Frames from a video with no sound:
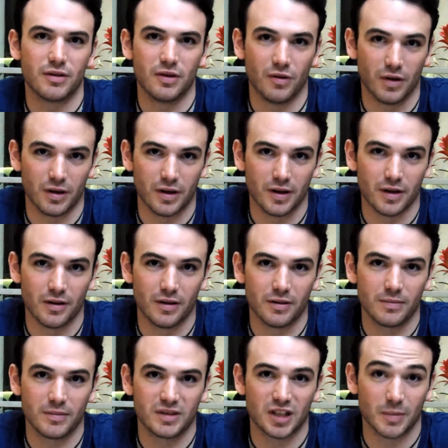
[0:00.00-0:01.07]
doing the
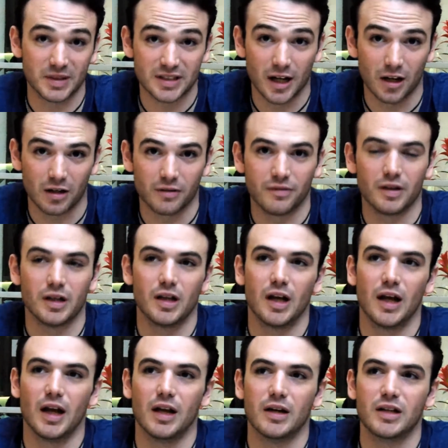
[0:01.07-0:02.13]
cinematography
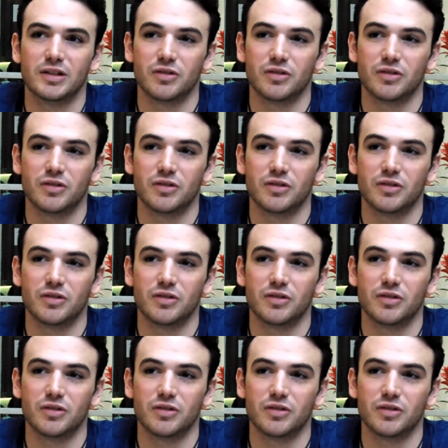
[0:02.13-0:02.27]
and